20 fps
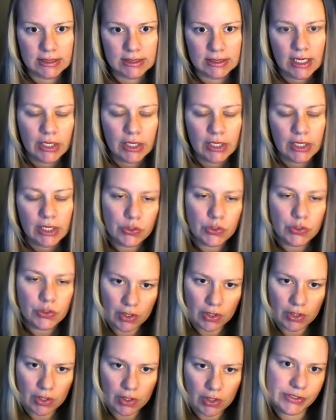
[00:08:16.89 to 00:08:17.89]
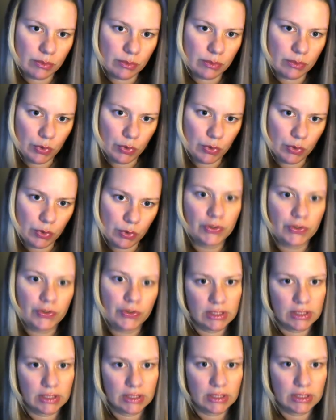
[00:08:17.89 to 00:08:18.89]
You can also move your
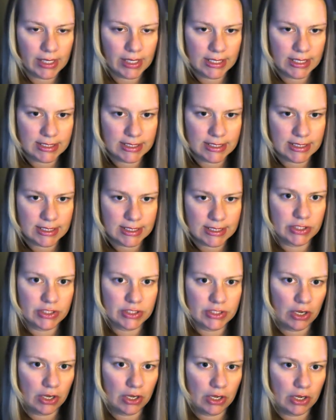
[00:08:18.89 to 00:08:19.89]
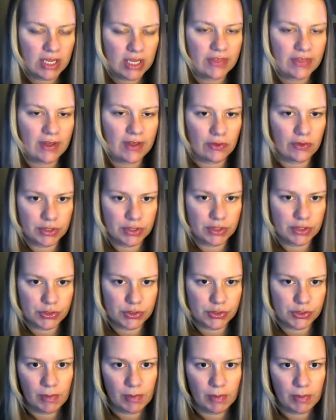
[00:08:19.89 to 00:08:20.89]
loyal customers underneath other
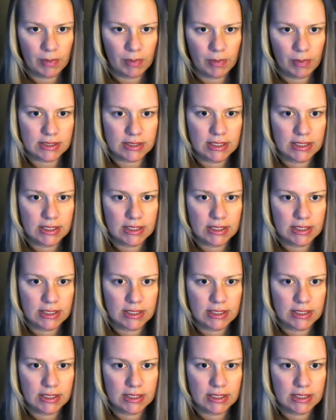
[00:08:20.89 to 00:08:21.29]
distributors